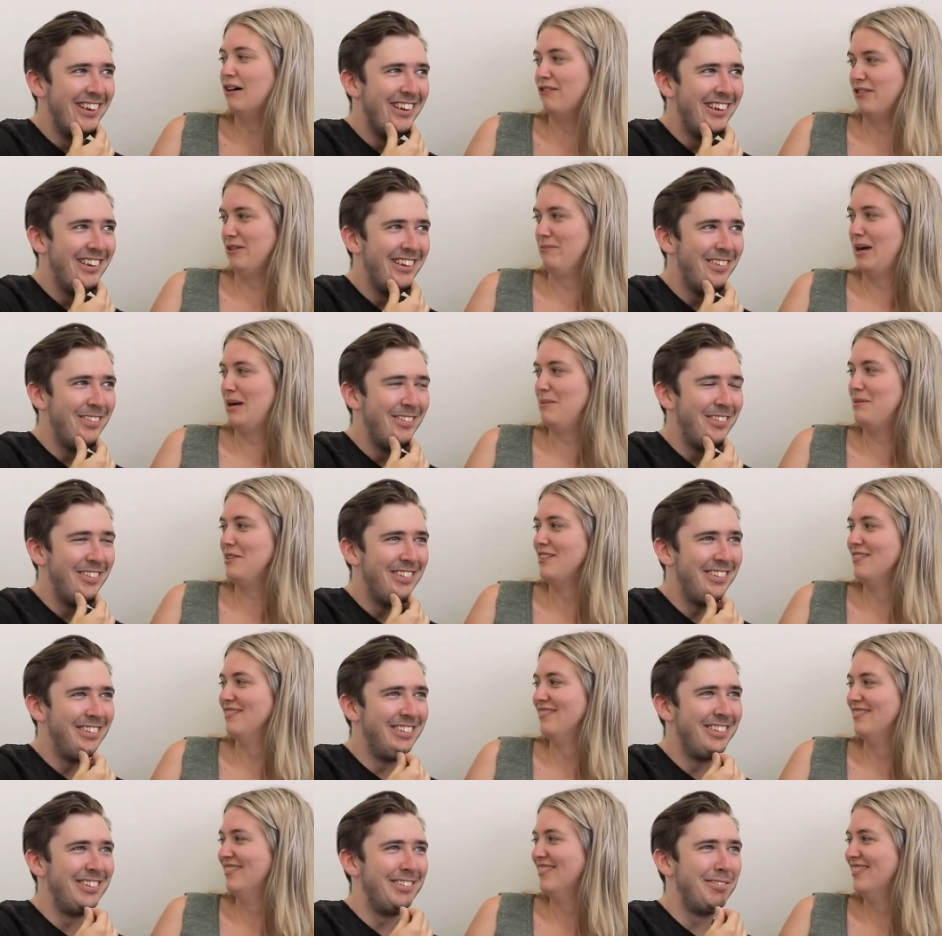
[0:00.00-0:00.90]
Speaker 1: muffin baby.
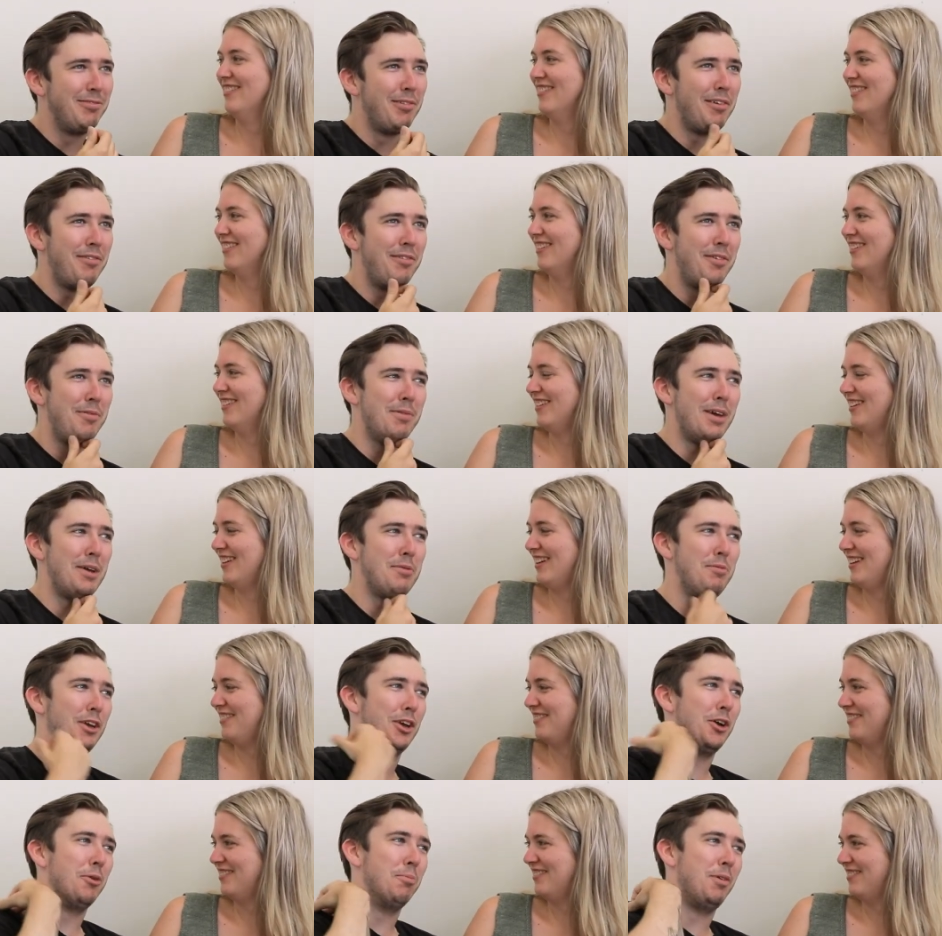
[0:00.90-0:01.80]
Uh, muffin
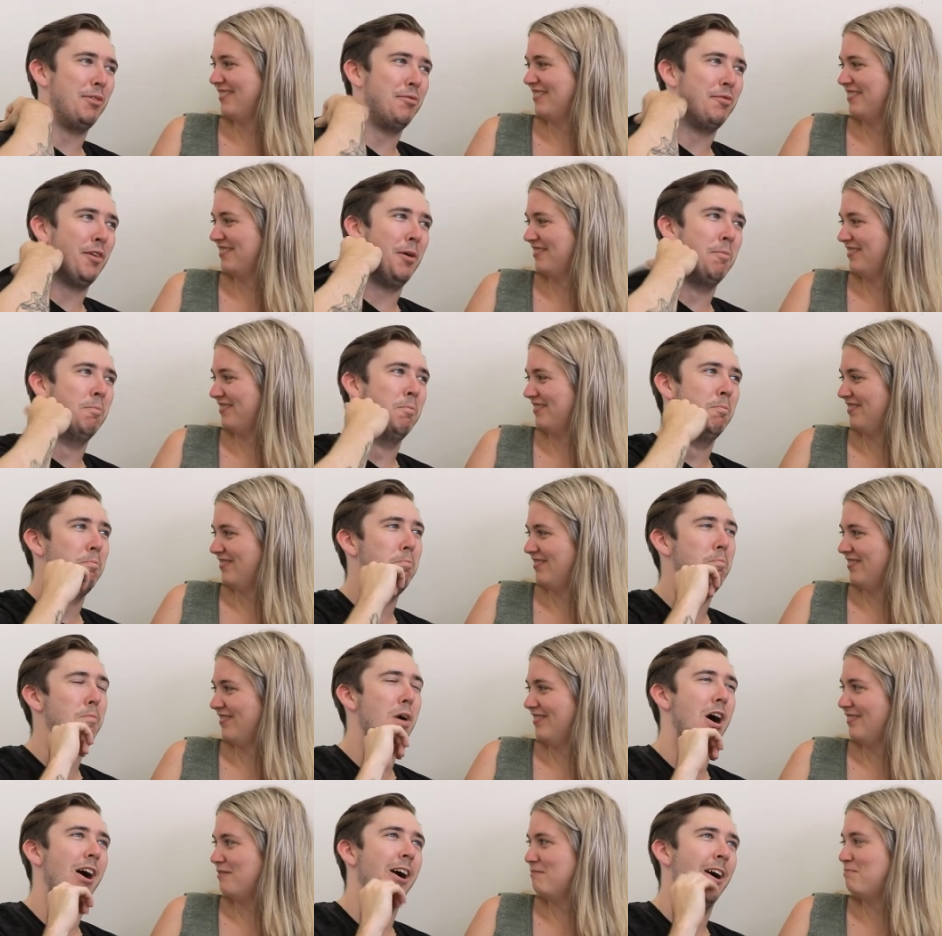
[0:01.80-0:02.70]
baby could be fun.
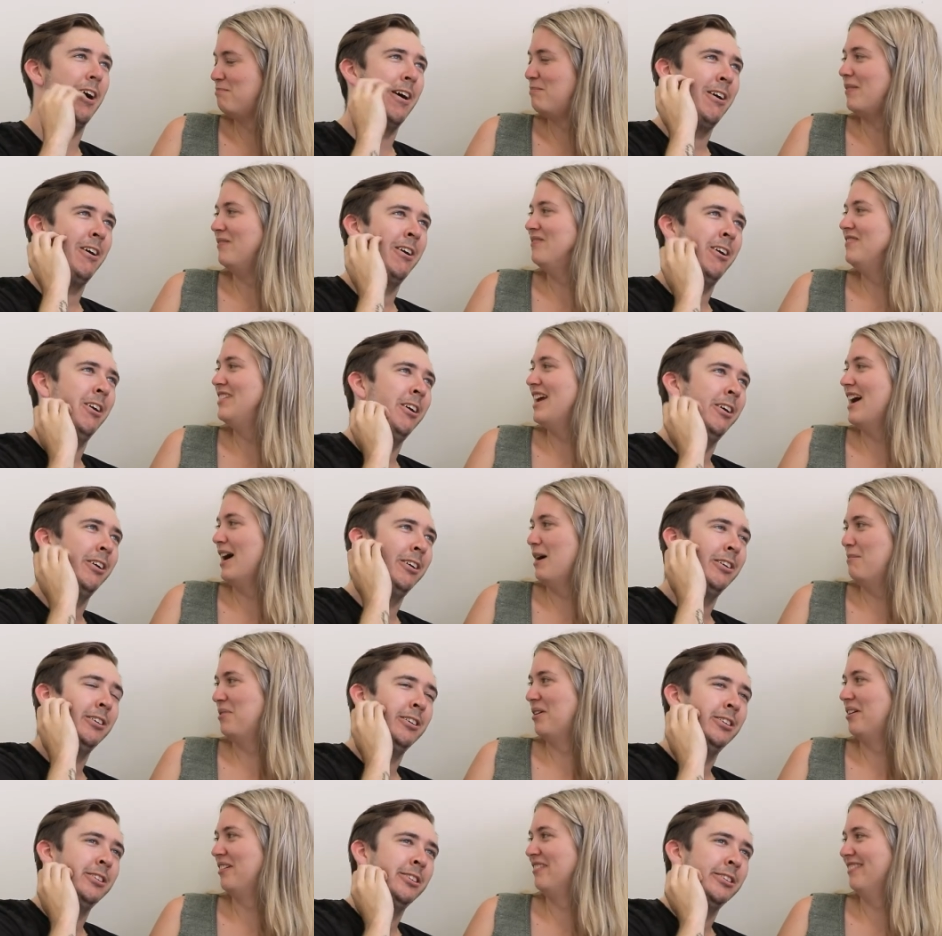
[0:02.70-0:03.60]
But. but
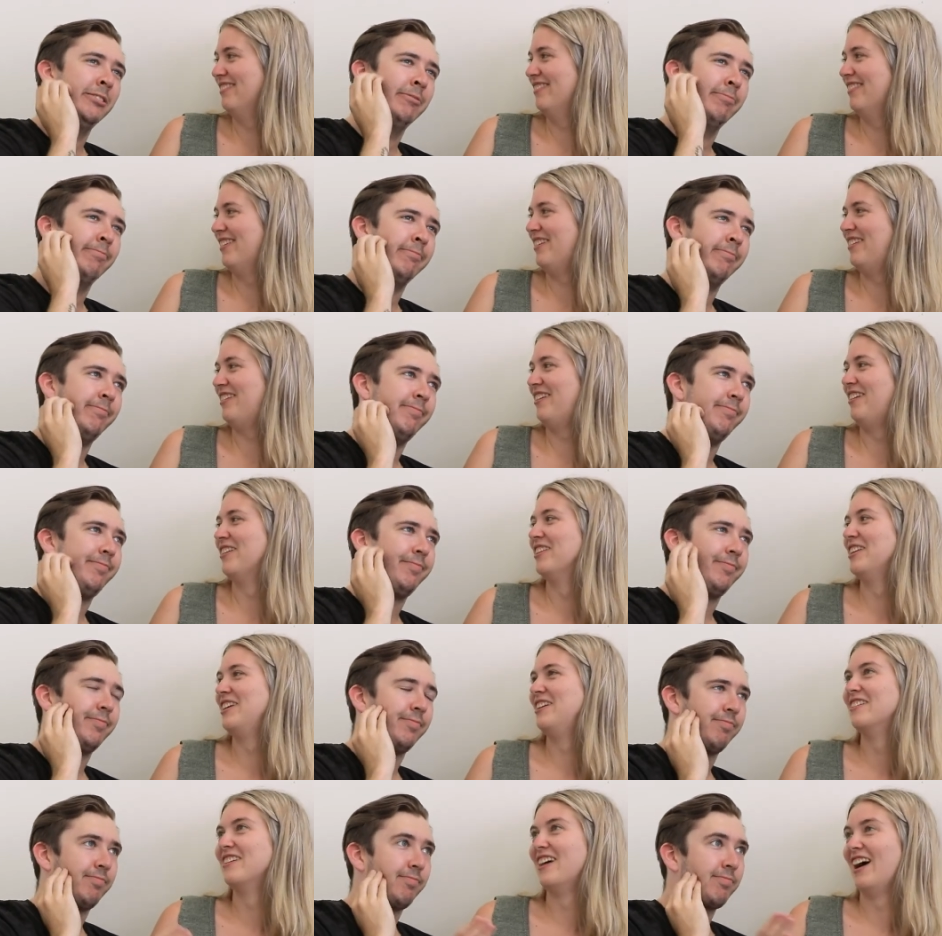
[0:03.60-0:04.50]
Speaker 2: yeah, but
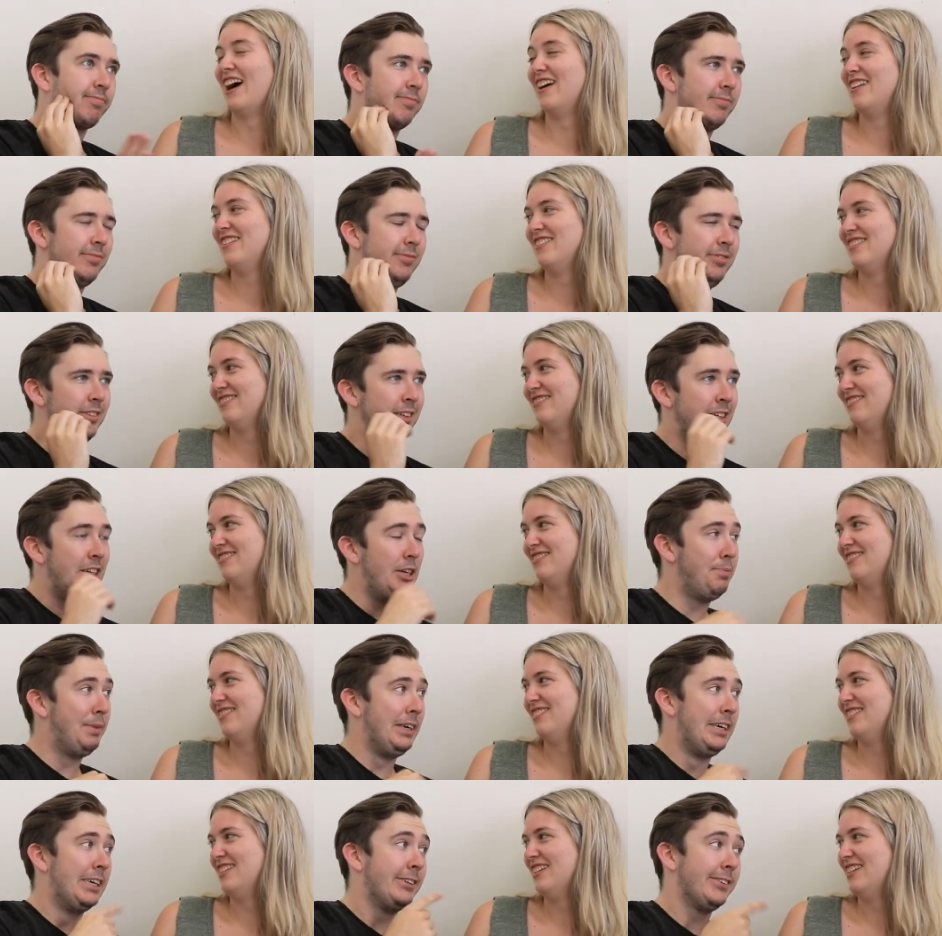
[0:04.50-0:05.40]
on the other hand,
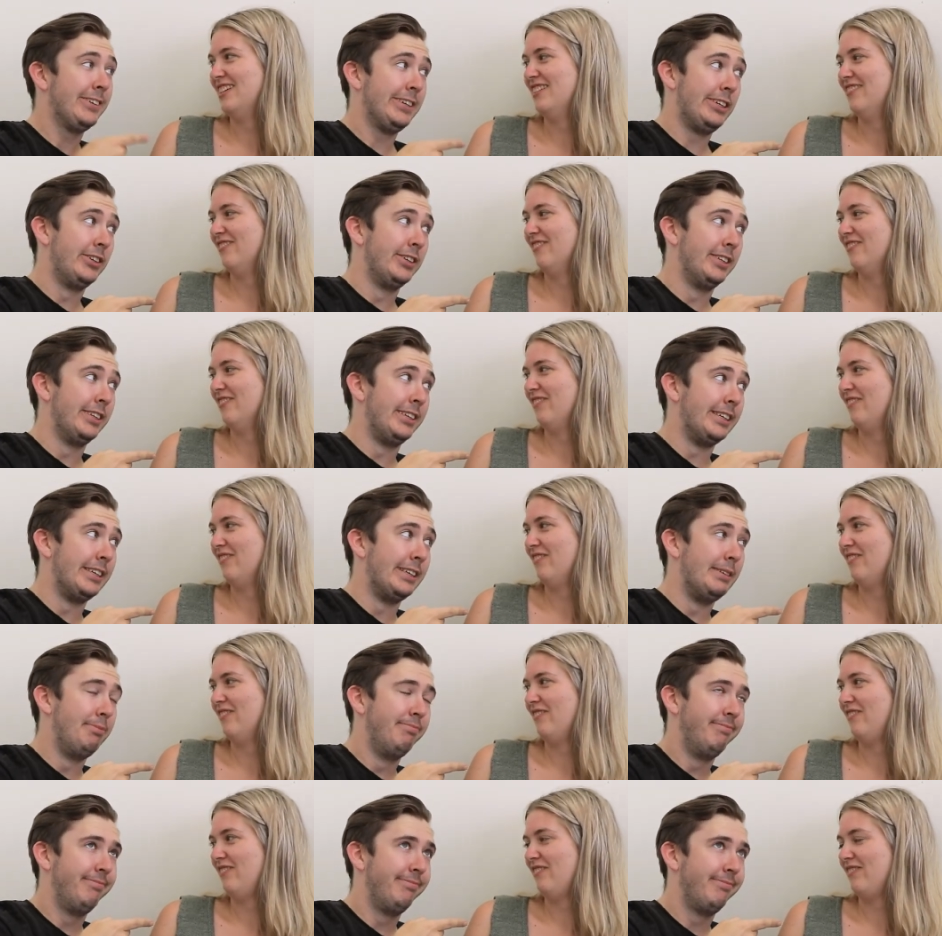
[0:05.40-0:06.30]
Speaker 1: You'd be hungry all the
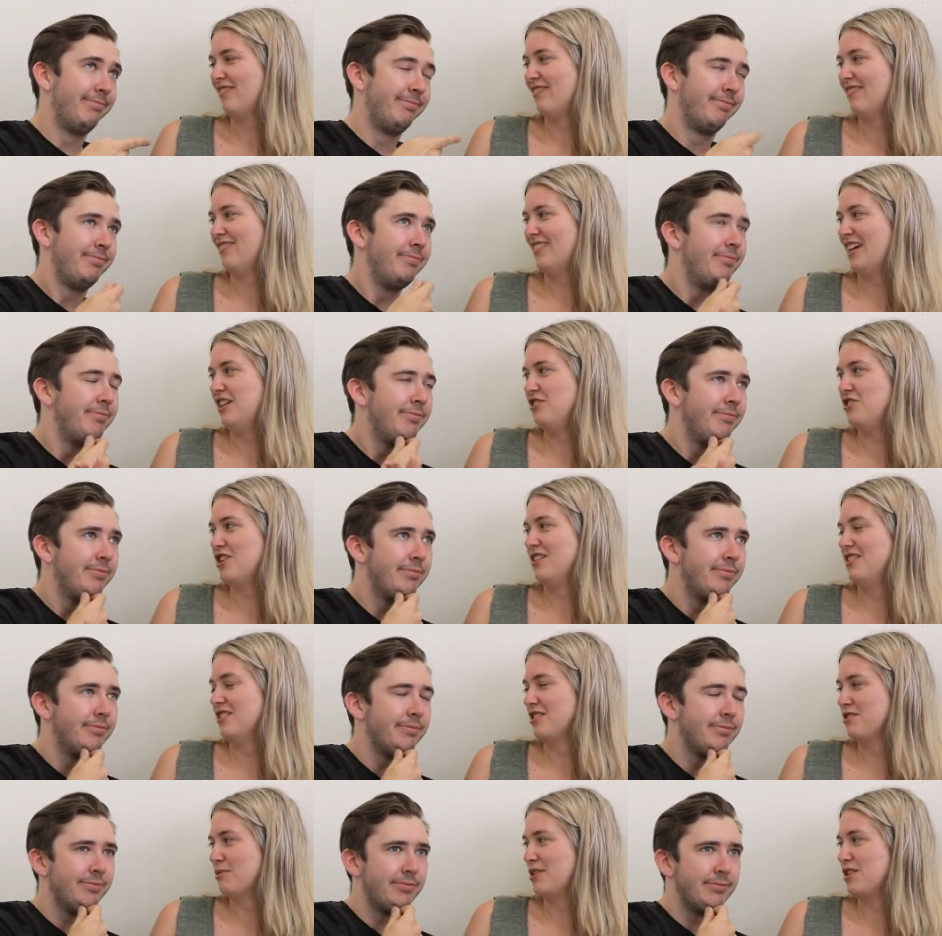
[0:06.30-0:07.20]
time.
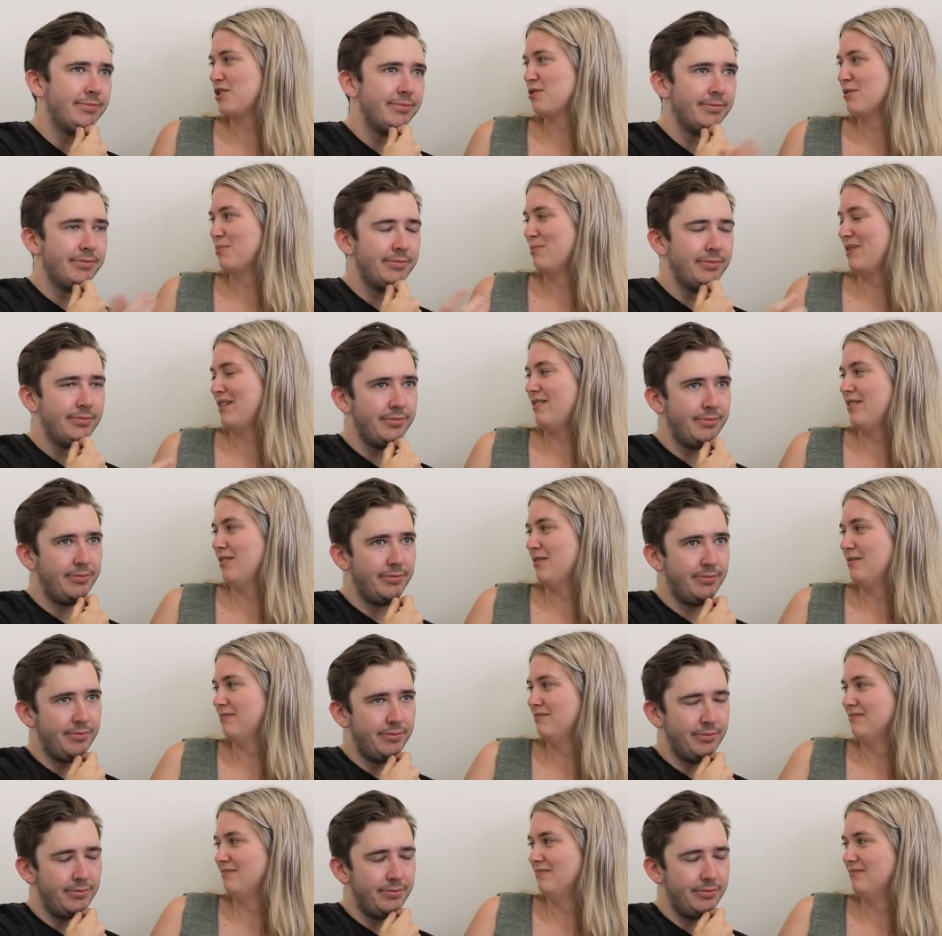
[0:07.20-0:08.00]
Speaker 2: Agendas, which would be